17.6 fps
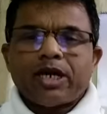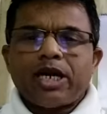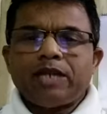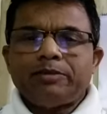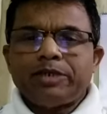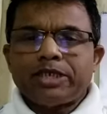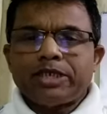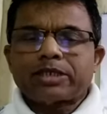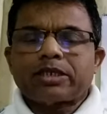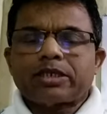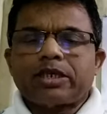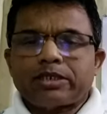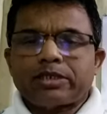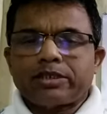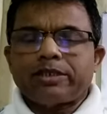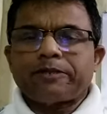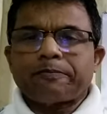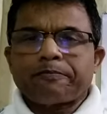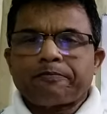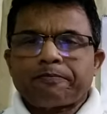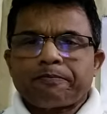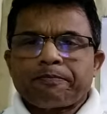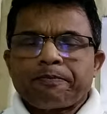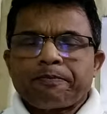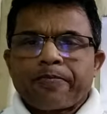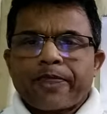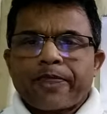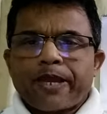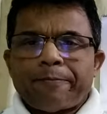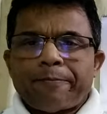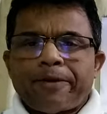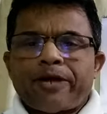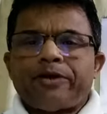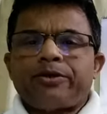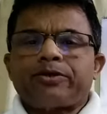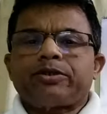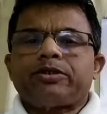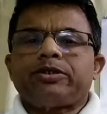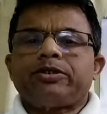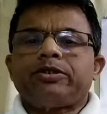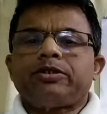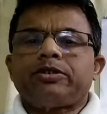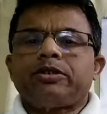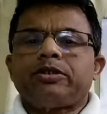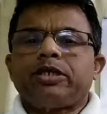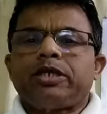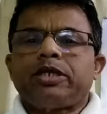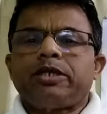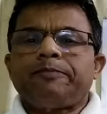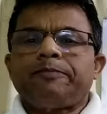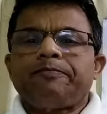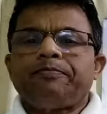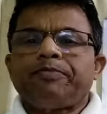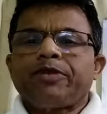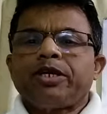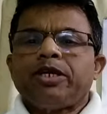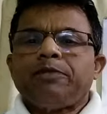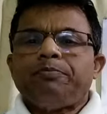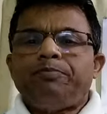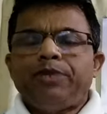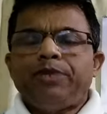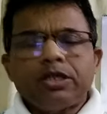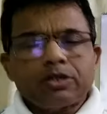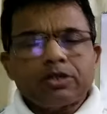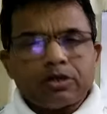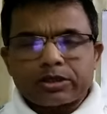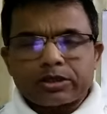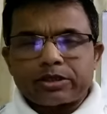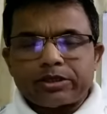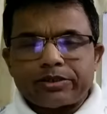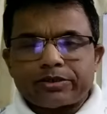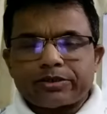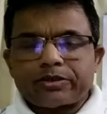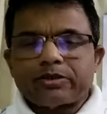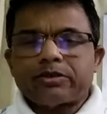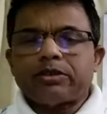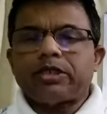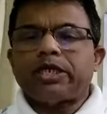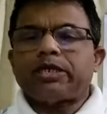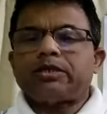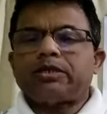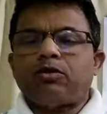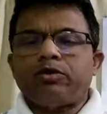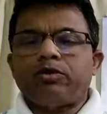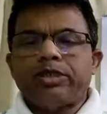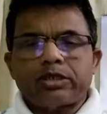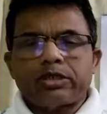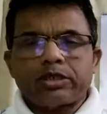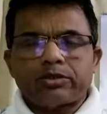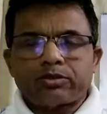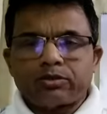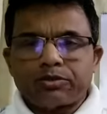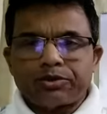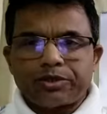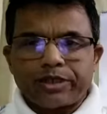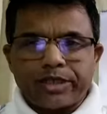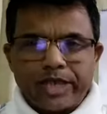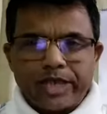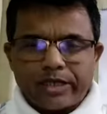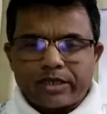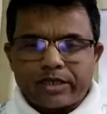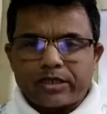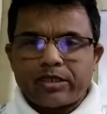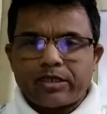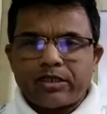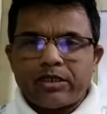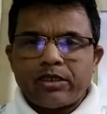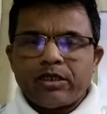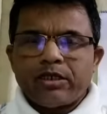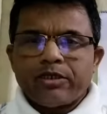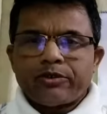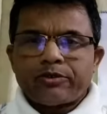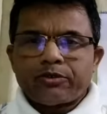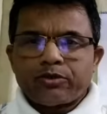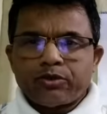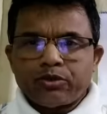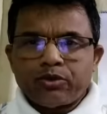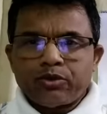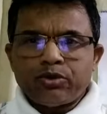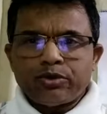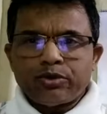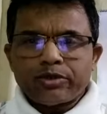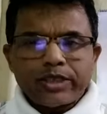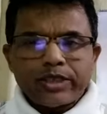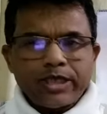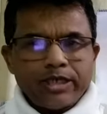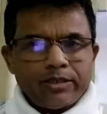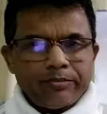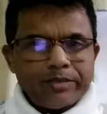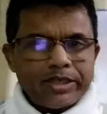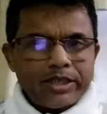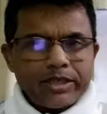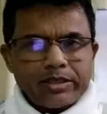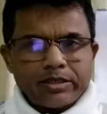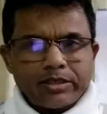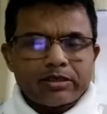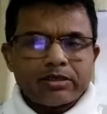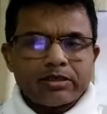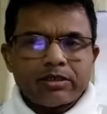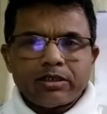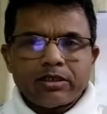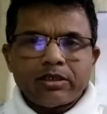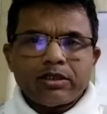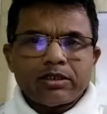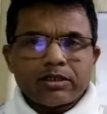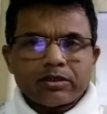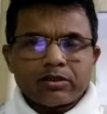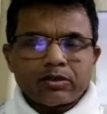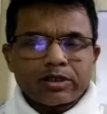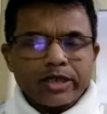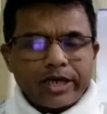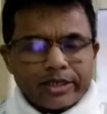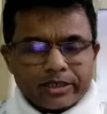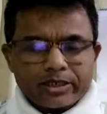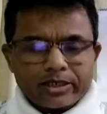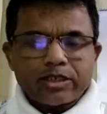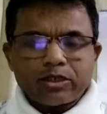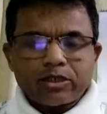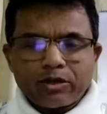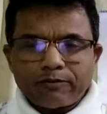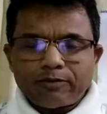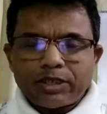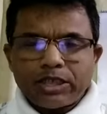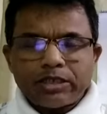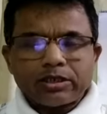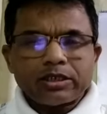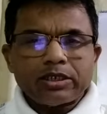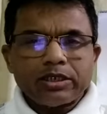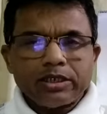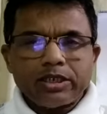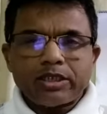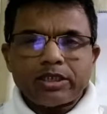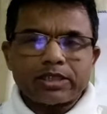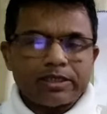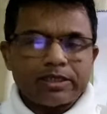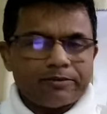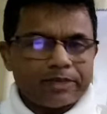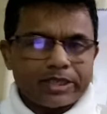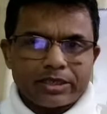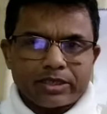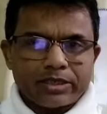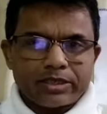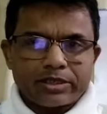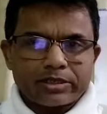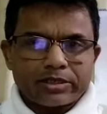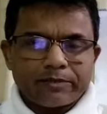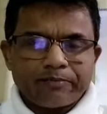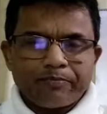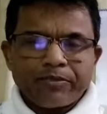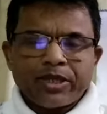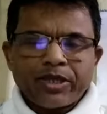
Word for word: I'll be discussing about the precautions that auditor should take to eliminate to get rid of these disadvantages.